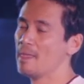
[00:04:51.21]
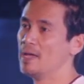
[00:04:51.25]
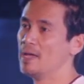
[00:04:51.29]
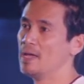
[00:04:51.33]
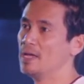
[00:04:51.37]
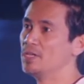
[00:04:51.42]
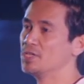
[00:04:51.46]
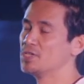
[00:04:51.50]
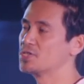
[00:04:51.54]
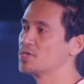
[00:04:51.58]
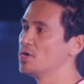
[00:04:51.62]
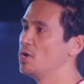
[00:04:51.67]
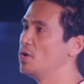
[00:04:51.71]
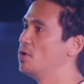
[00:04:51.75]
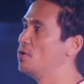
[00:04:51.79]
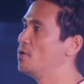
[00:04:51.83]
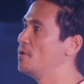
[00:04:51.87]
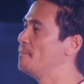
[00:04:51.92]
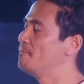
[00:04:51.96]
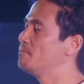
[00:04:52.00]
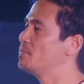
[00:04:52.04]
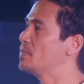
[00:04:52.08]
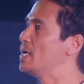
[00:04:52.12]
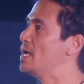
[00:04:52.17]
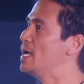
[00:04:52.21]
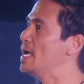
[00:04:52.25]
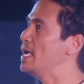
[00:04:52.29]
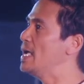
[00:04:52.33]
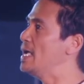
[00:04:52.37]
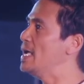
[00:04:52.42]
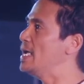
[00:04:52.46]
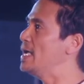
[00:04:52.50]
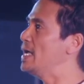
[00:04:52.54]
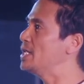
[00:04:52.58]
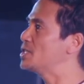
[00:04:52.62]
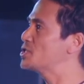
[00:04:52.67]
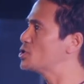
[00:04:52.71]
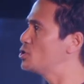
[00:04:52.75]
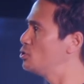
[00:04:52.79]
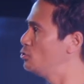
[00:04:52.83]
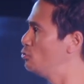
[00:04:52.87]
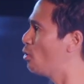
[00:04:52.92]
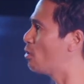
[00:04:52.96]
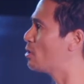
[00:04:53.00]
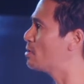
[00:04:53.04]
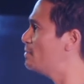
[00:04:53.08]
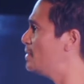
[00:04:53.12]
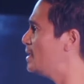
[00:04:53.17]
So it's
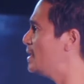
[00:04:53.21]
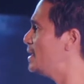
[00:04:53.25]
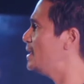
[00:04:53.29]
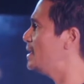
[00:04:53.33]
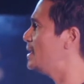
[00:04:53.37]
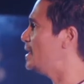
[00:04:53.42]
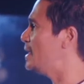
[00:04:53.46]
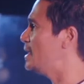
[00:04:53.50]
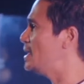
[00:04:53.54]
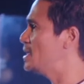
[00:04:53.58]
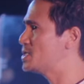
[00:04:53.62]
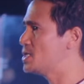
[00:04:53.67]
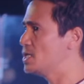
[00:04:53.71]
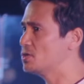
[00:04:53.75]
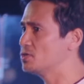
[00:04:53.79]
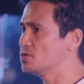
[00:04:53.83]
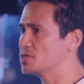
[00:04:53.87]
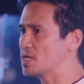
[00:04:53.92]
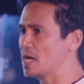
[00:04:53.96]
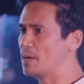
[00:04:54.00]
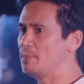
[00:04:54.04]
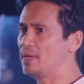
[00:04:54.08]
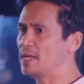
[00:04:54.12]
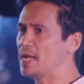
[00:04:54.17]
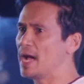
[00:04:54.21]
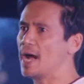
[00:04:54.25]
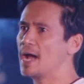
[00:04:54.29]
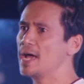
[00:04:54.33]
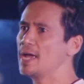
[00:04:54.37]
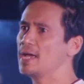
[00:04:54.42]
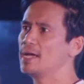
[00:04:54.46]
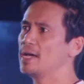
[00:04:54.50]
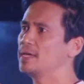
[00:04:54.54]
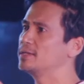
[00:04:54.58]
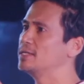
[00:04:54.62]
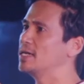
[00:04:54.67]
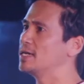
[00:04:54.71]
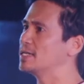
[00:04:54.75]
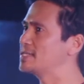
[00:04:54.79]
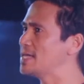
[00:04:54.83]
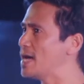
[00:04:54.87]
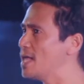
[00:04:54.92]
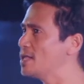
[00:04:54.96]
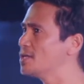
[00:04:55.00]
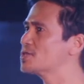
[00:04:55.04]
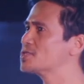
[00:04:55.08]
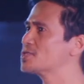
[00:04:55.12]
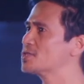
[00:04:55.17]
normally easy to, I mean, I, the
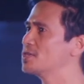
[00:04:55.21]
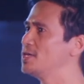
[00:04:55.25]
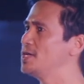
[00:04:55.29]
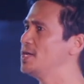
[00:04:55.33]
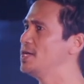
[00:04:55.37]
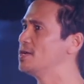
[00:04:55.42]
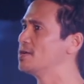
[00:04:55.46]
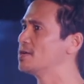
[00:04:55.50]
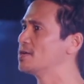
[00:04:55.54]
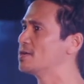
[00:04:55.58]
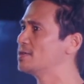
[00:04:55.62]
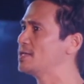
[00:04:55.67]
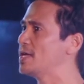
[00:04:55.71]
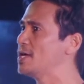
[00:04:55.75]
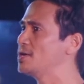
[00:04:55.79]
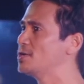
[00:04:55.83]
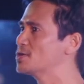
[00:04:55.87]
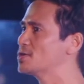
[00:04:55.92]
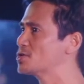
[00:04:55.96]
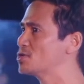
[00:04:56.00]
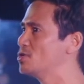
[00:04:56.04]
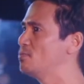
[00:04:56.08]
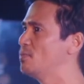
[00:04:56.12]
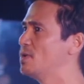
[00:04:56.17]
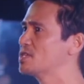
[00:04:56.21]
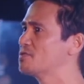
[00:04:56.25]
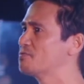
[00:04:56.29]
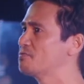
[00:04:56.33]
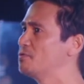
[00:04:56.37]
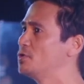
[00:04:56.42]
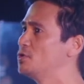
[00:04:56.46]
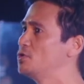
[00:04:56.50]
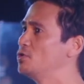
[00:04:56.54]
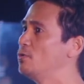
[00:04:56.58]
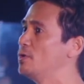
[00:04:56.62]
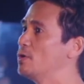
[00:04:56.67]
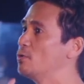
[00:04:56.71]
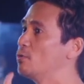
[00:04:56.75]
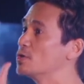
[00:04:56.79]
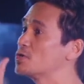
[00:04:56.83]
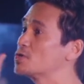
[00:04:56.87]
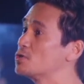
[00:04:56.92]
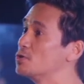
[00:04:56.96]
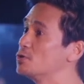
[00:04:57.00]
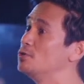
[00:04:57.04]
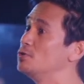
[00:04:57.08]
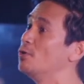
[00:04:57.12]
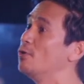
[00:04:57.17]
Adalios are here, thank you so much for doing what
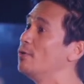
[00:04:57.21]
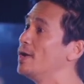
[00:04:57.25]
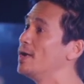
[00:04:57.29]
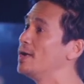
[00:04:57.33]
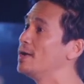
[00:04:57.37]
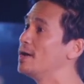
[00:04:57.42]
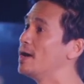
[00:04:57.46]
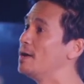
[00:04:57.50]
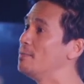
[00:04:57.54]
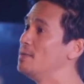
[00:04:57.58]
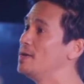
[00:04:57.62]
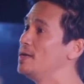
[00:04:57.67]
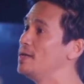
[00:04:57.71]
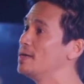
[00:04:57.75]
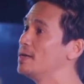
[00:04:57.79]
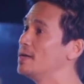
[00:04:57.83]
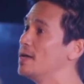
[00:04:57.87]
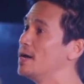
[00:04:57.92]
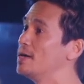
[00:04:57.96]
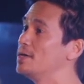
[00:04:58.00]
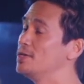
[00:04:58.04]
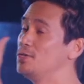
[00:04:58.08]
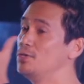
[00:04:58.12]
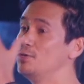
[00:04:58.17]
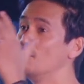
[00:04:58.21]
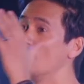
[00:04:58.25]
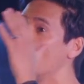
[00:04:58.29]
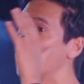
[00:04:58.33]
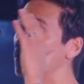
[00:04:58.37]
you're doing. I mean, you are